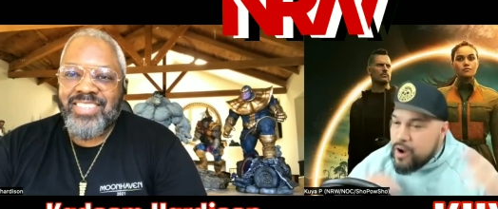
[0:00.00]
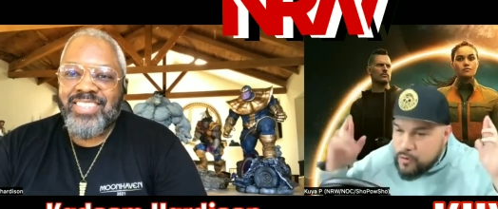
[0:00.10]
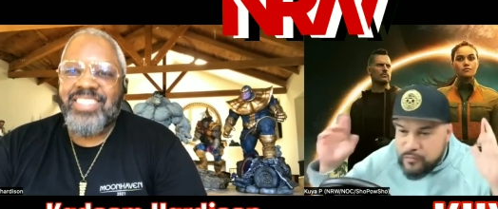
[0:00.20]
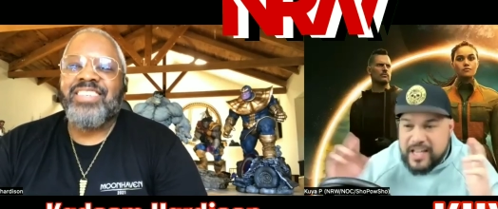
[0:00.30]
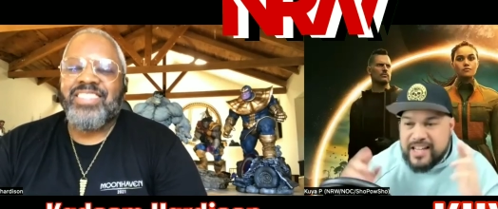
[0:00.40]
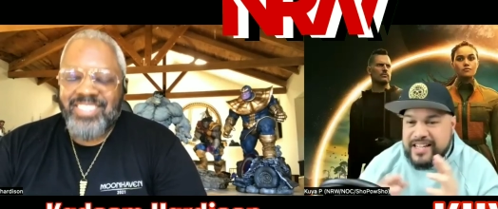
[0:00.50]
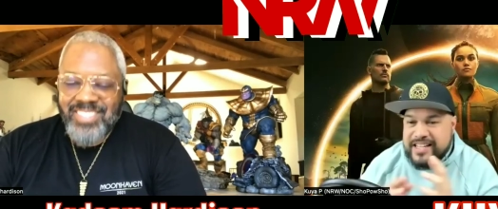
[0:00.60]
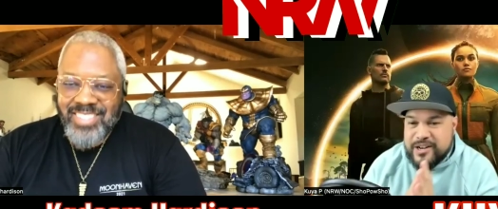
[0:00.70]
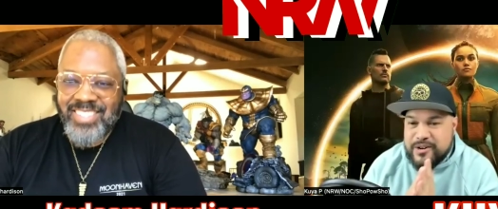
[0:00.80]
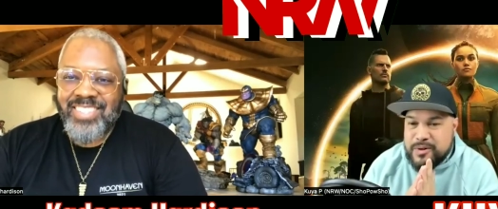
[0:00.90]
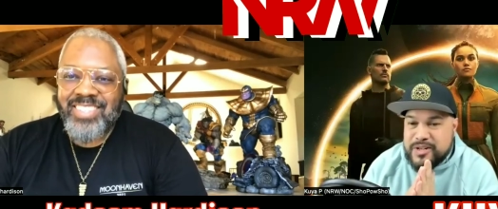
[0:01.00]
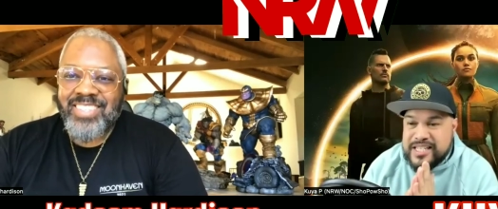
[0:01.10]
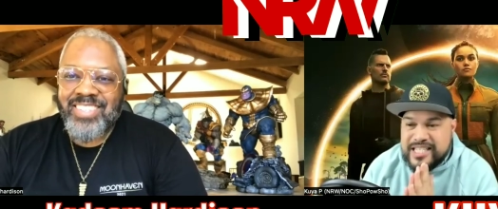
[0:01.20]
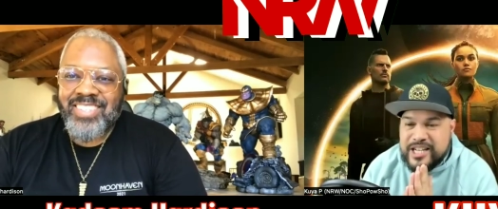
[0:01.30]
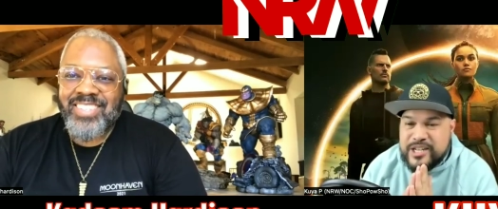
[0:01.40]
Speaker 1: hopefully uh, you know we'll
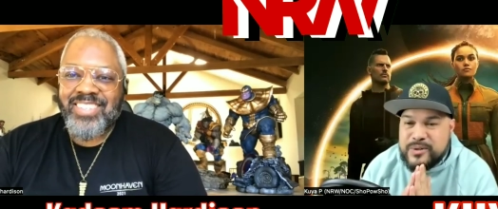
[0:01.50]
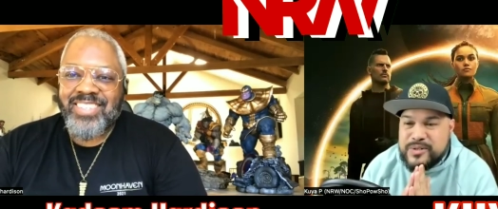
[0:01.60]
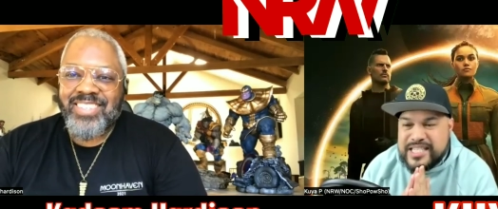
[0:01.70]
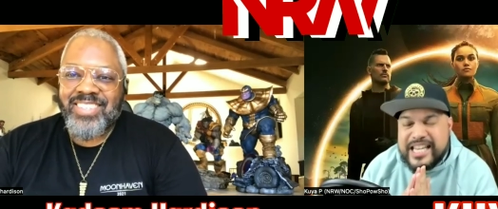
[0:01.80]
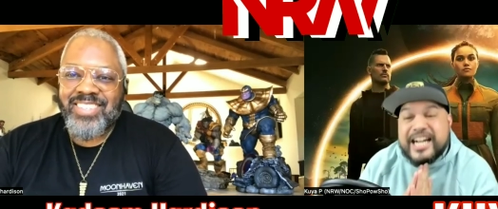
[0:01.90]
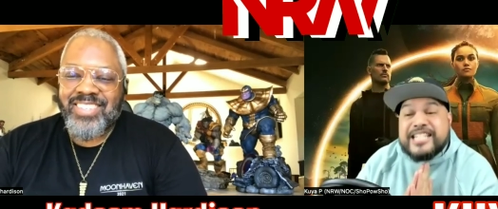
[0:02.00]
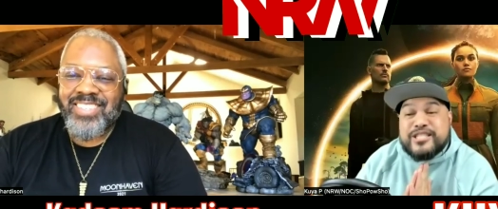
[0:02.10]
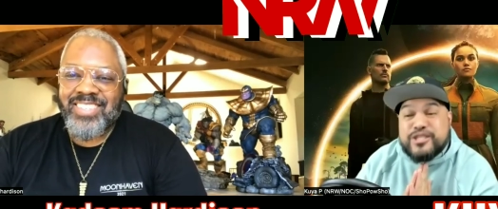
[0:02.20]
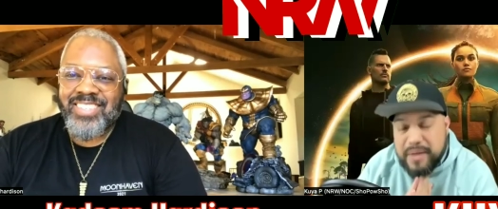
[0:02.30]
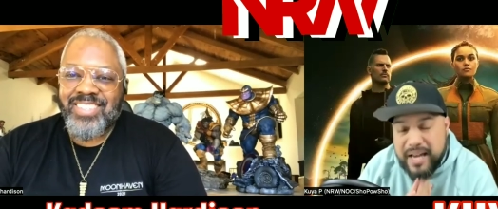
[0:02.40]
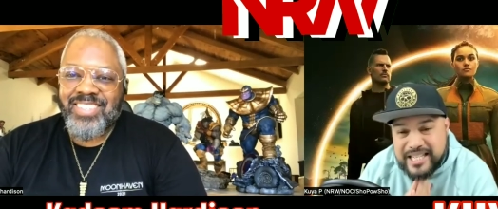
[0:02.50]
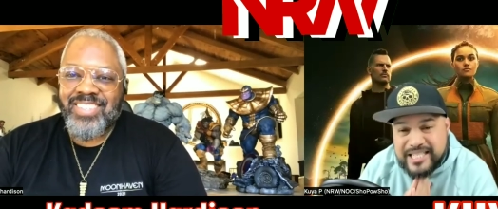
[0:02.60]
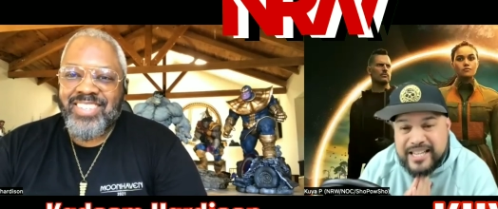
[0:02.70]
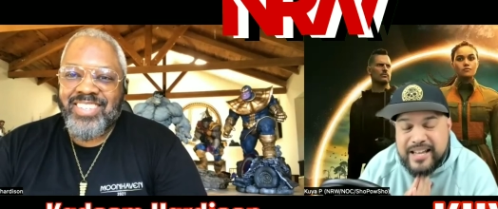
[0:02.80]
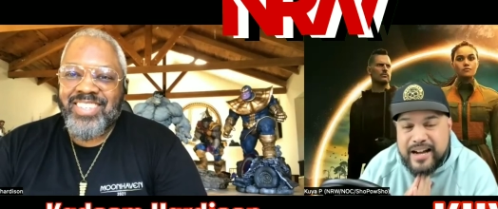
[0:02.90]
continue seeing us in
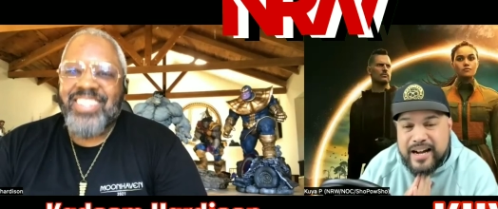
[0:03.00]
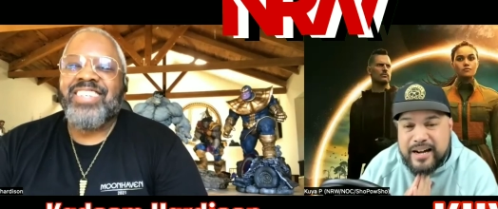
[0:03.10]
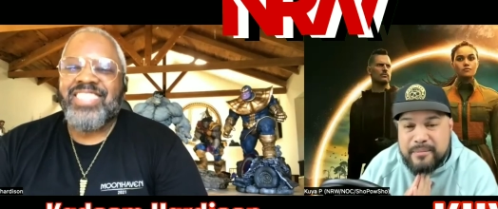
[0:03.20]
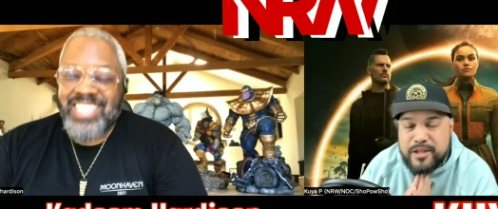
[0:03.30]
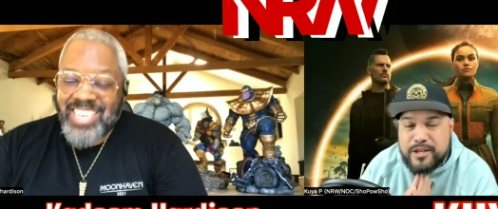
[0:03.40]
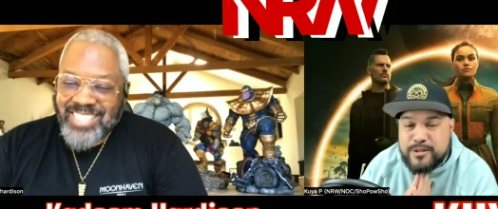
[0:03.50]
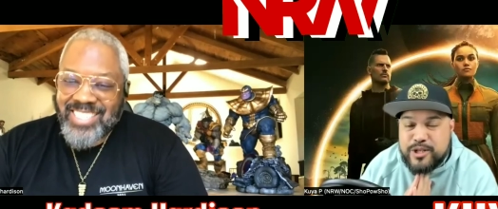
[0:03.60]
space uh, but yes.